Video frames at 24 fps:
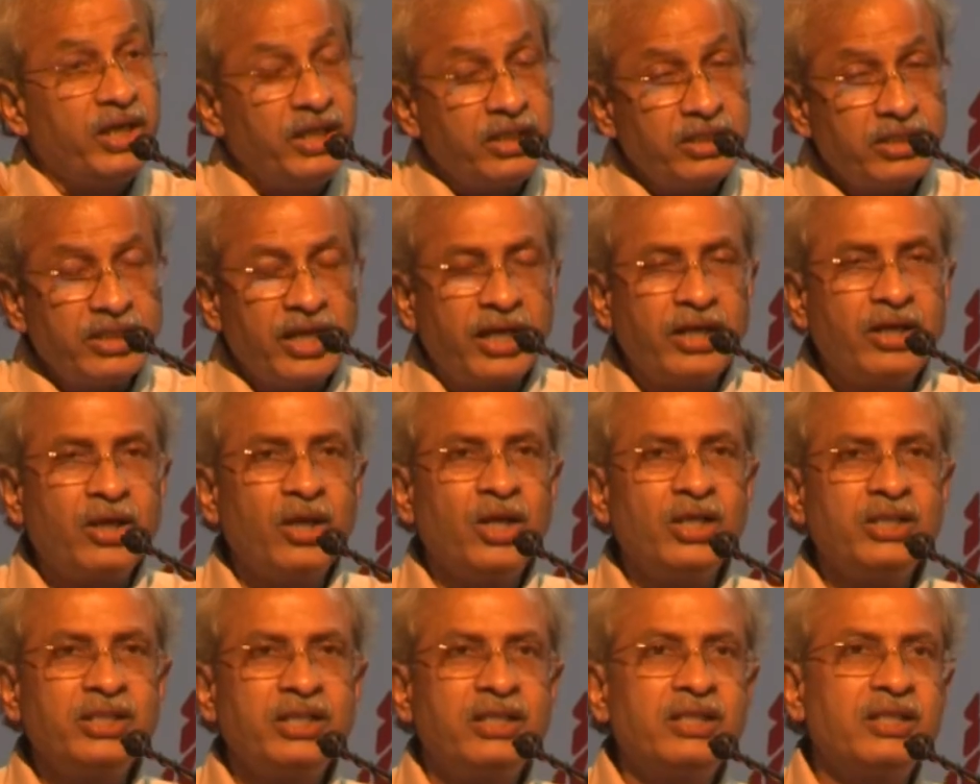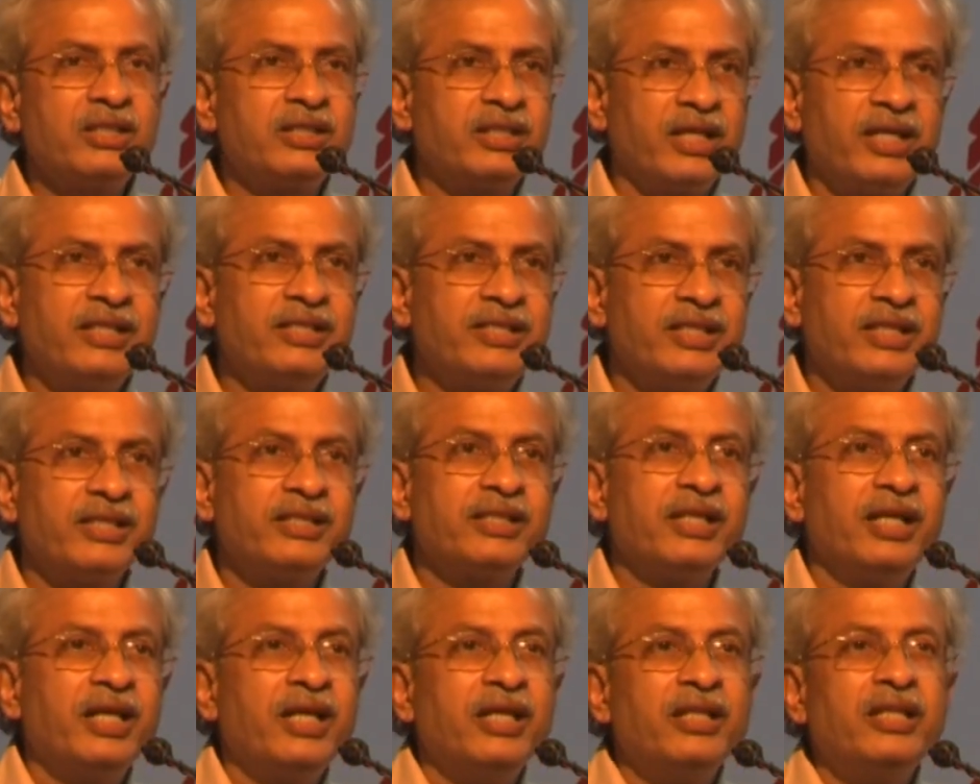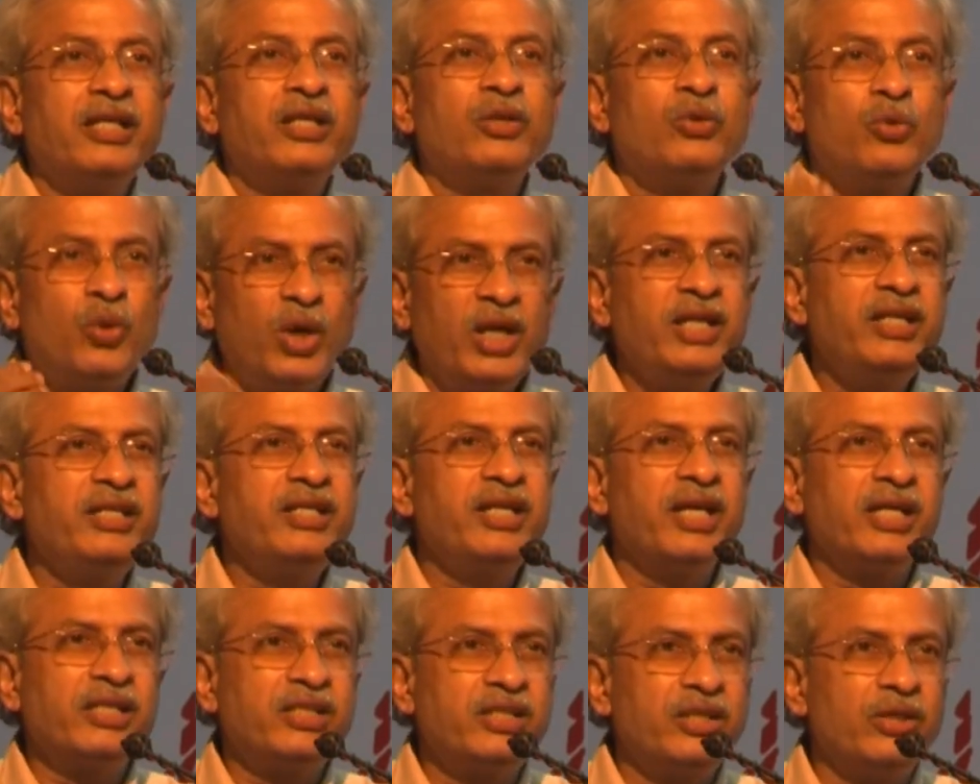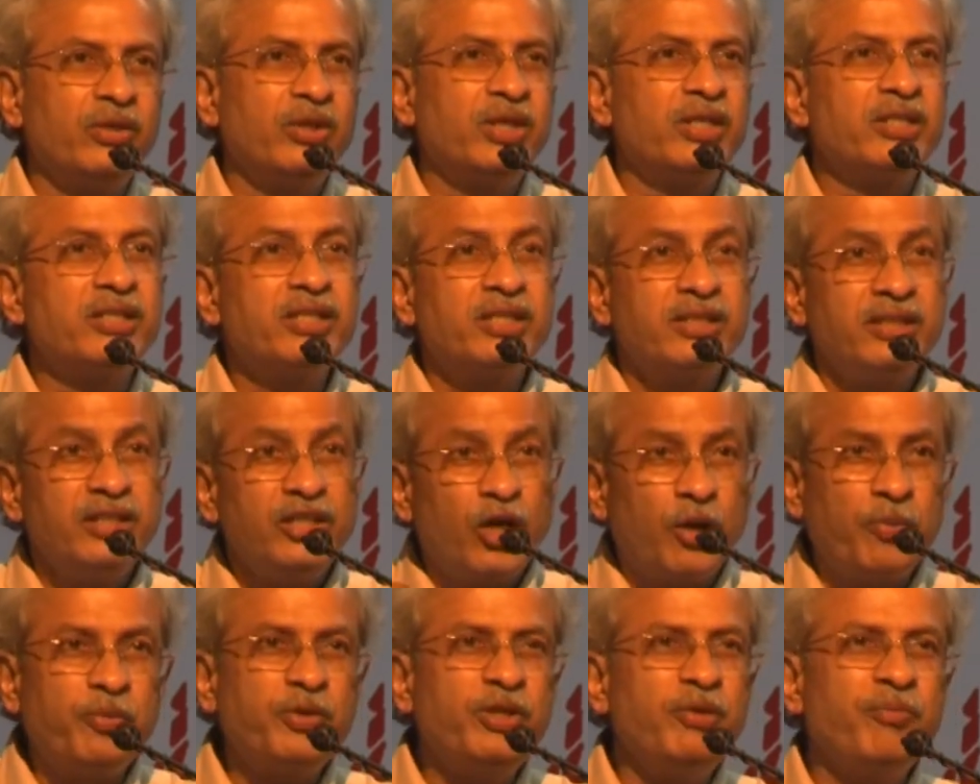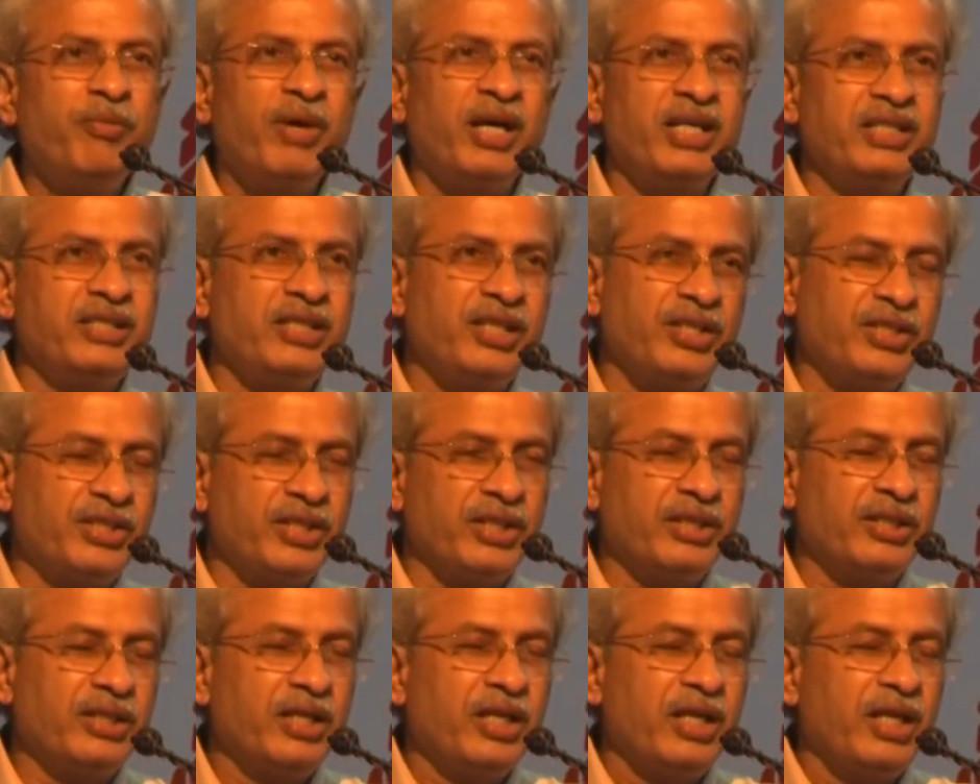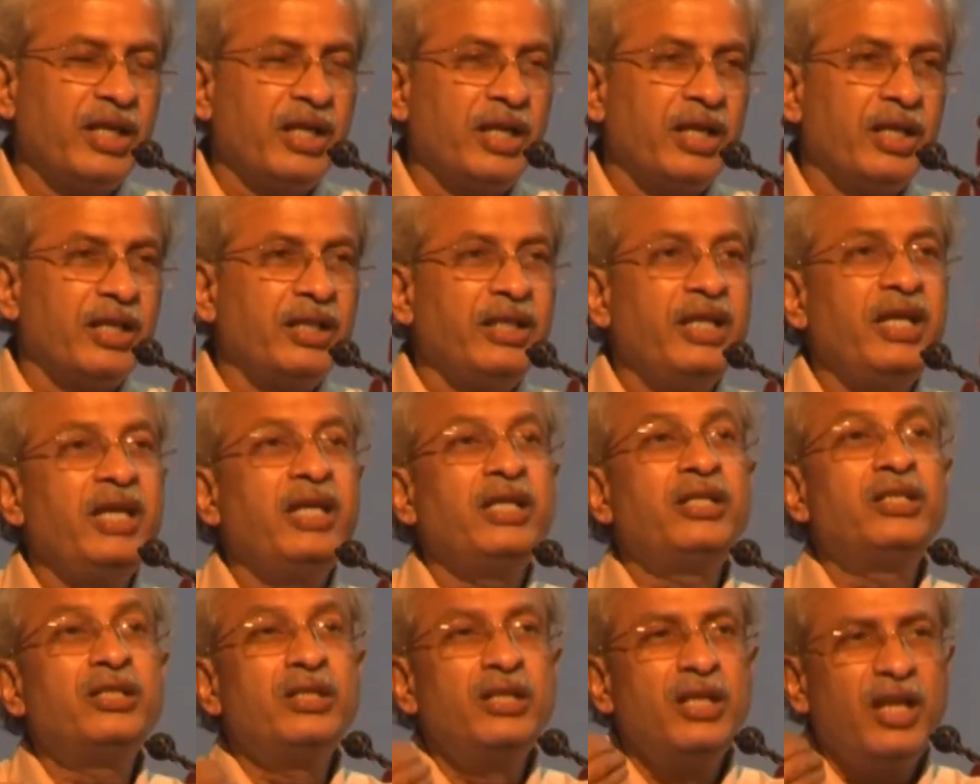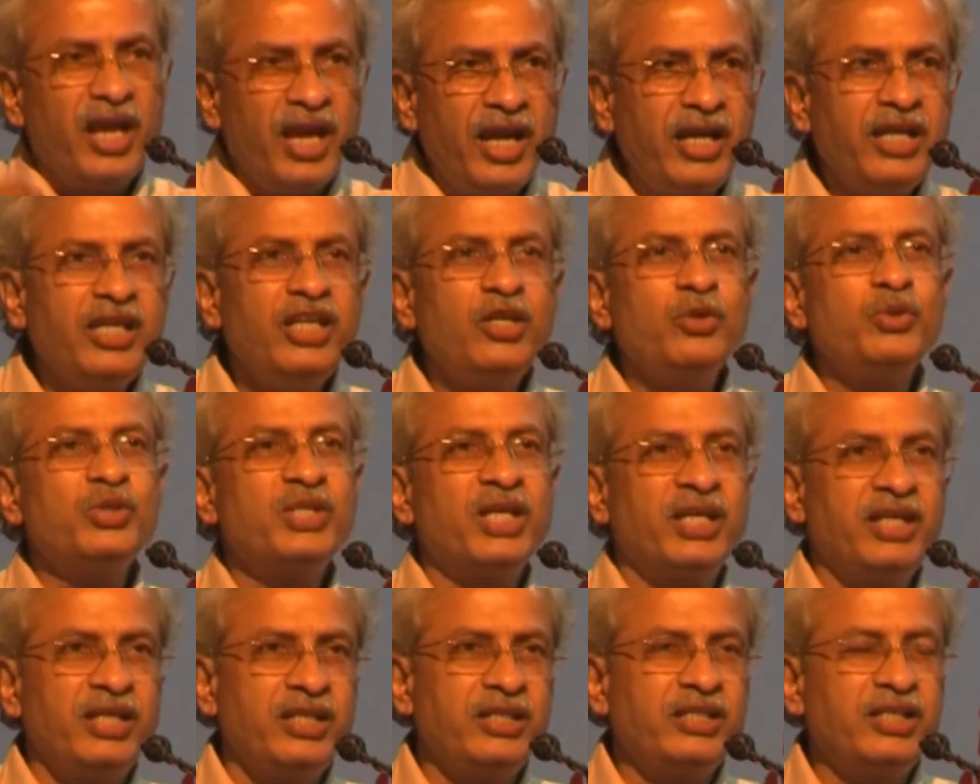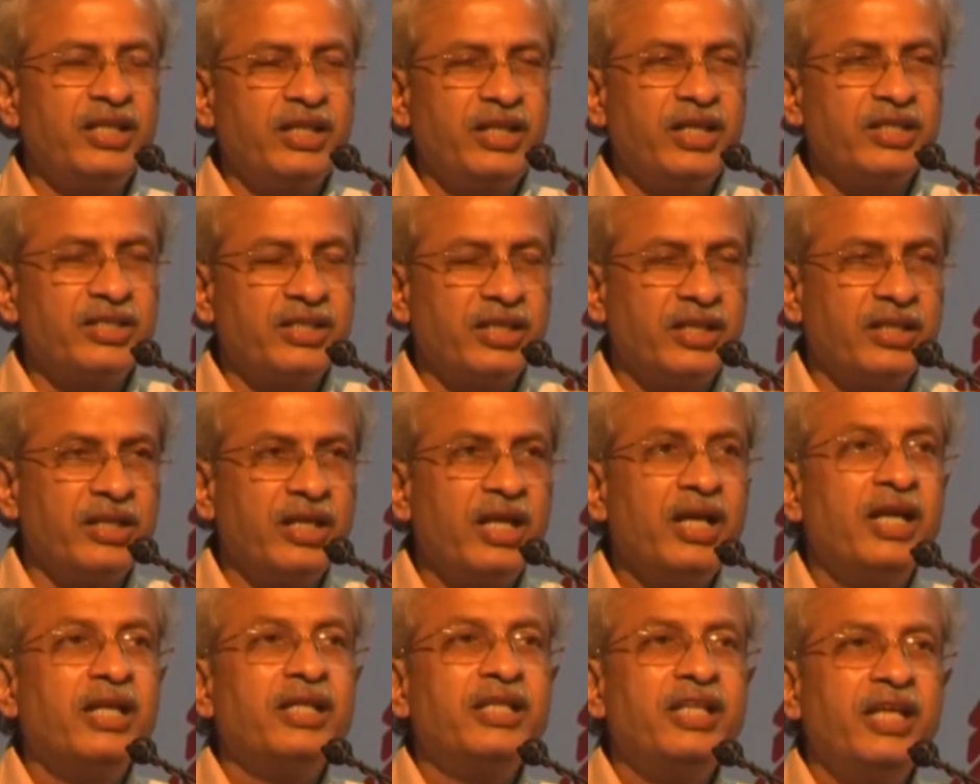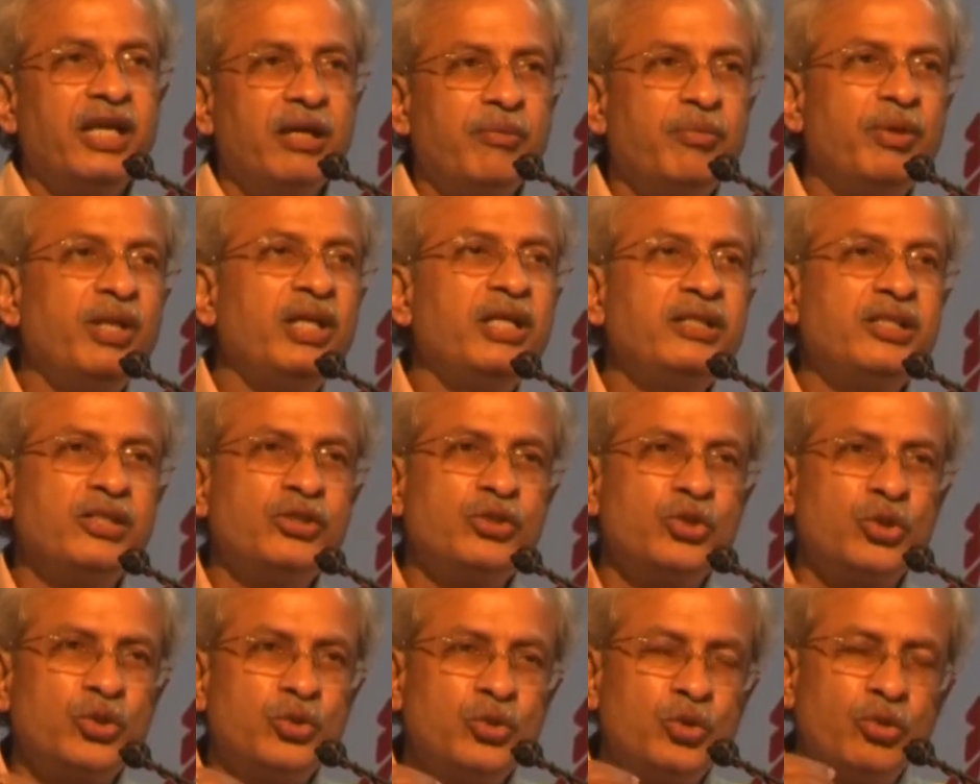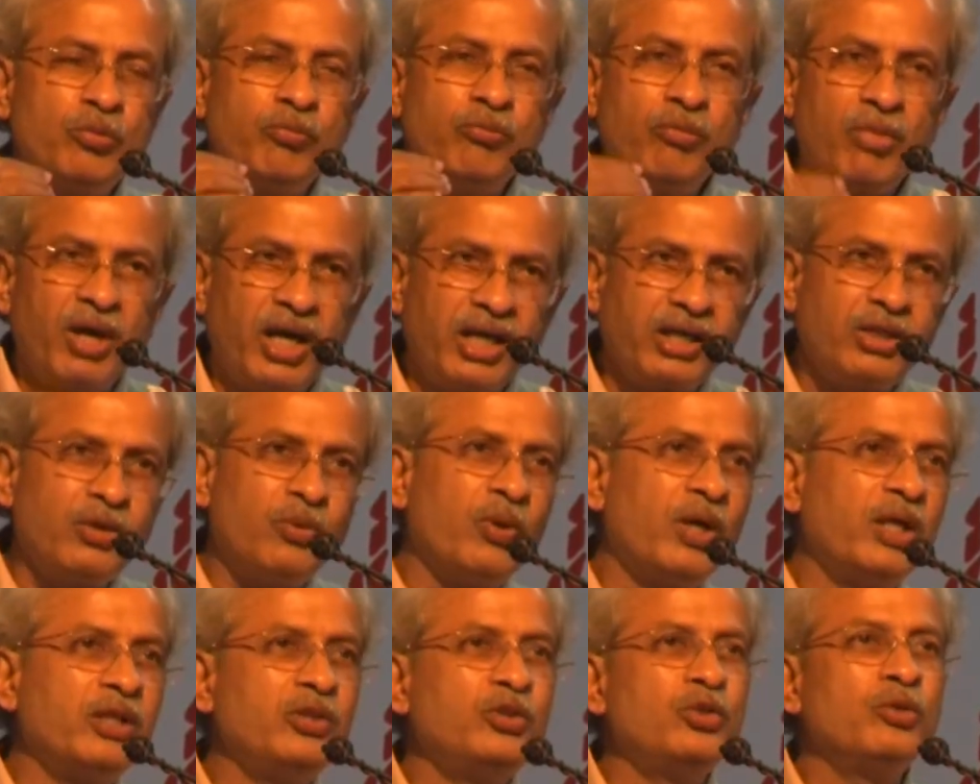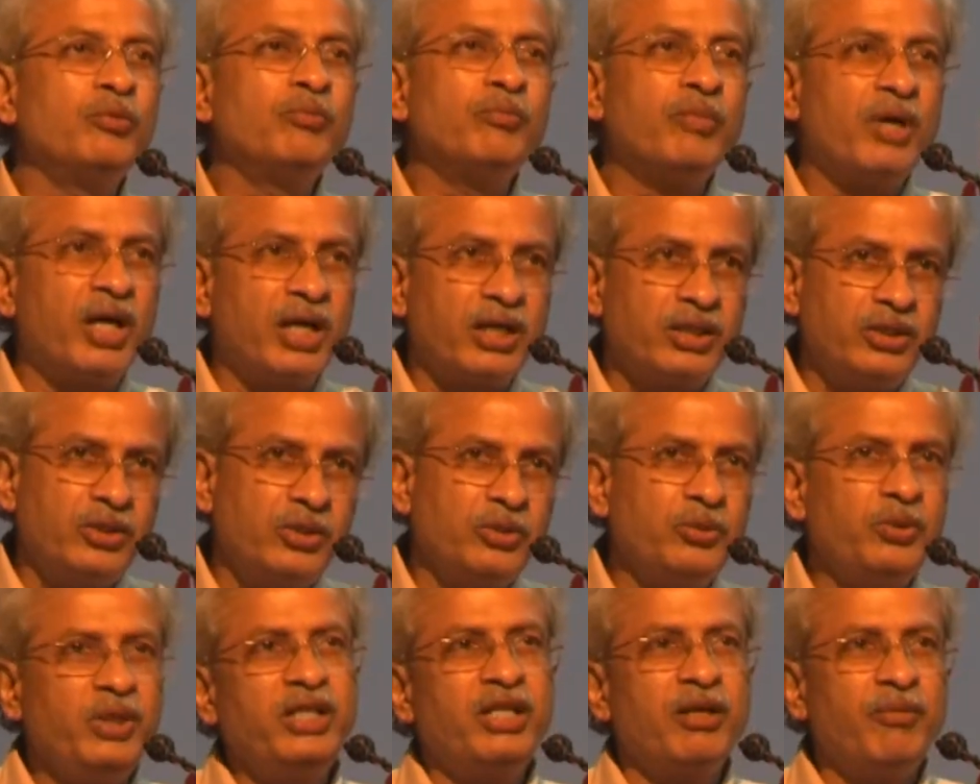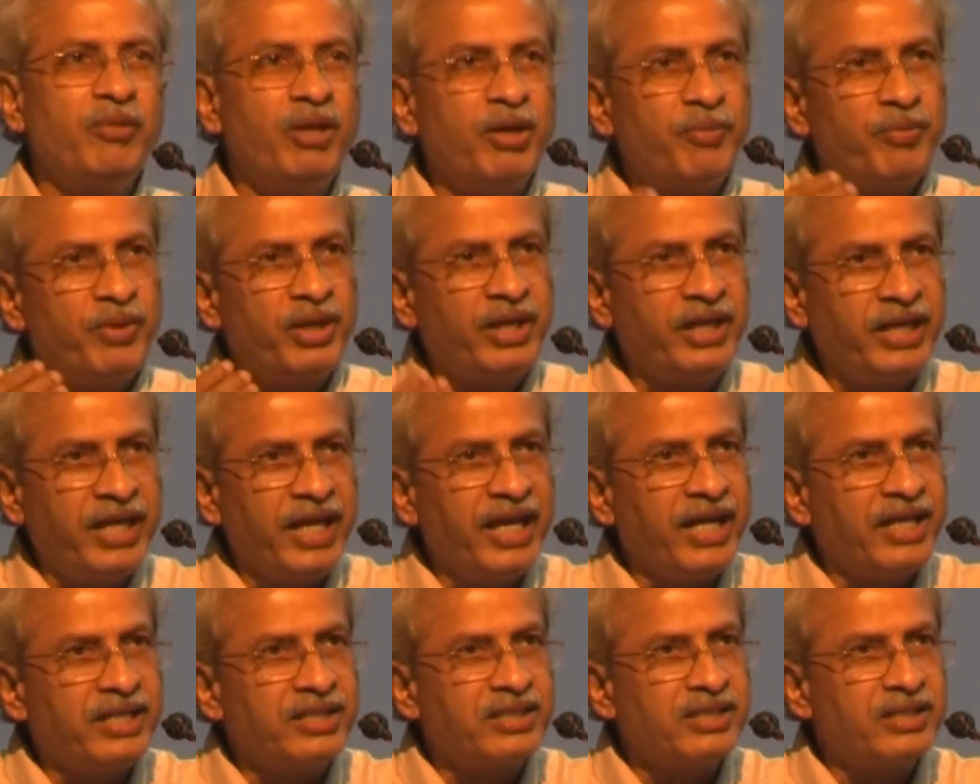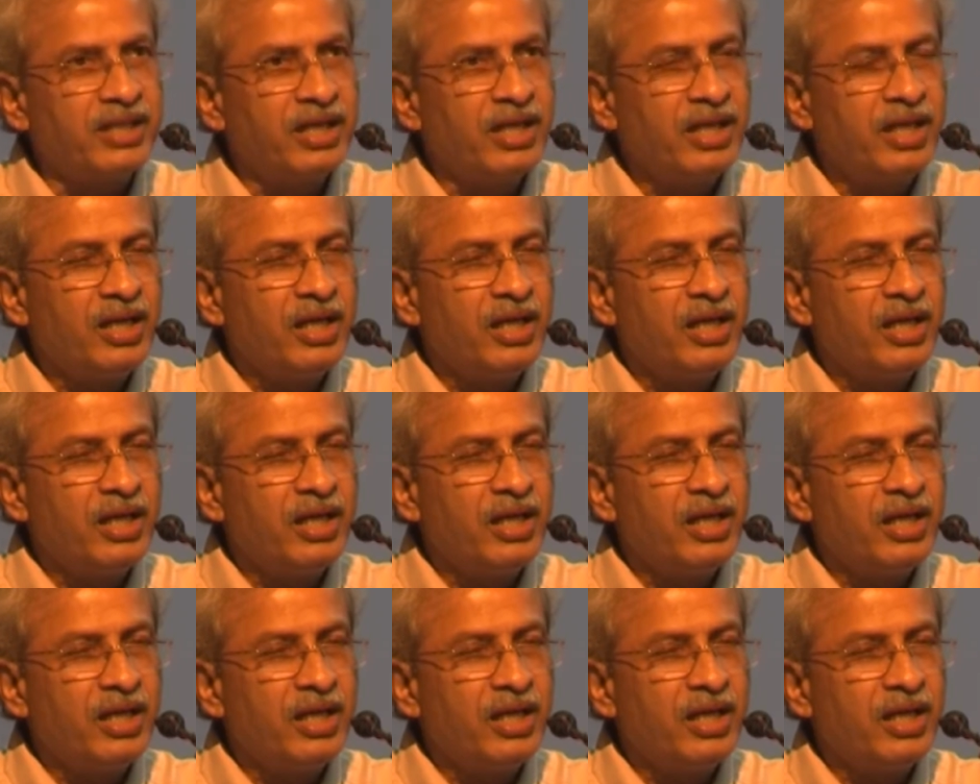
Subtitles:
in psychological sciences, the quality assurance, the optimization, the end user integration, the ability to do mark one to mark two, we develop a test,